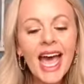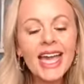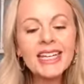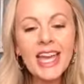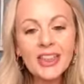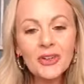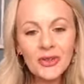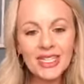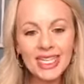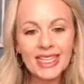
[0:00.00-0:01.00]
Another
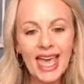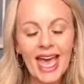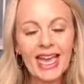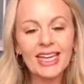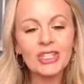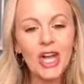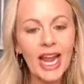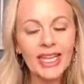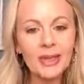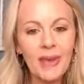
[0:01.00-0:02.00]
reason that
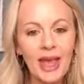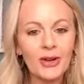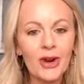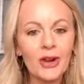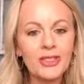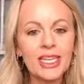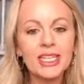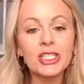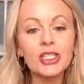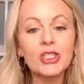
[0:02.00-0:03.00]
tracking macros
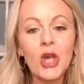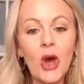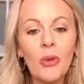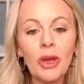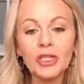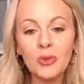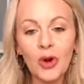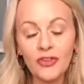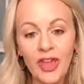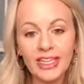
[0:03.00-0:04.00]
is so much more
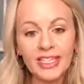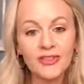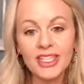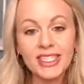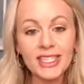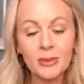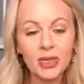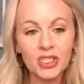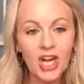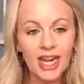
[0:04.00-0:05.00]
effective than
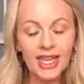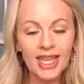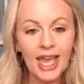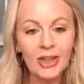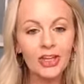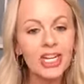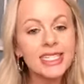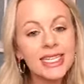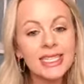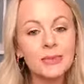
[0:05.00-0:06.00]
simply tracking calories
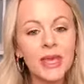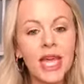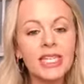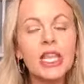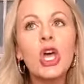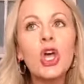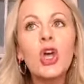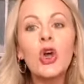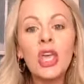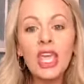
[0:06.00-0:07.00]
is because
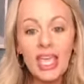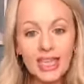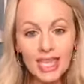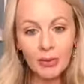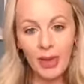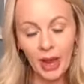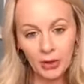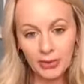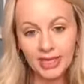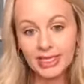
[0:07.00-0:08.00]
in the
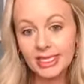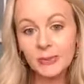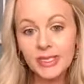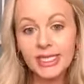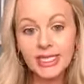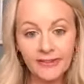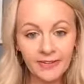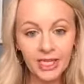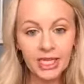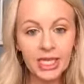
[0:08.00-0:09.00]
Empowered Method
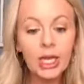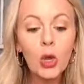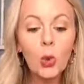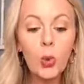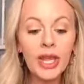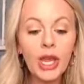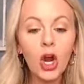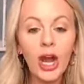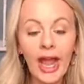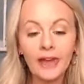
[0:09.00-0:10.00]
specifically, we
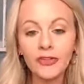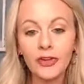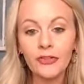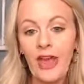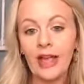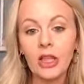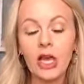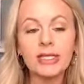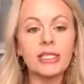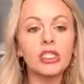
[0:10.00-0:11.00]
are after fat loss.
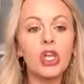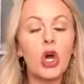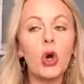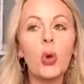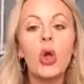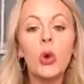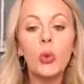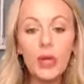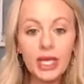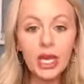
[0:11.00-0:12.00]
So
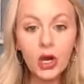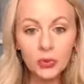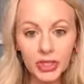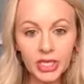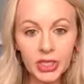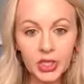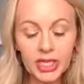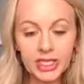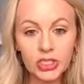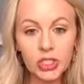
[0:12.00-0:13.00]
we are really
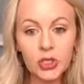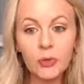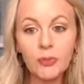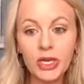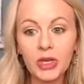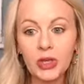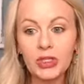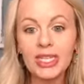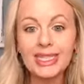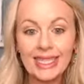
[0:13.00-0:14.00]
looking to
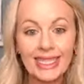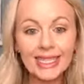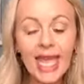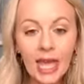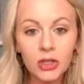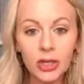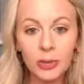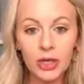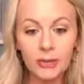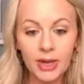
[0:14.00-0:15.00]
build lean calorie
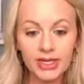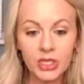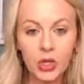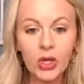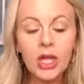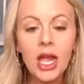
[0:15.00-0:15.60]
burning muscle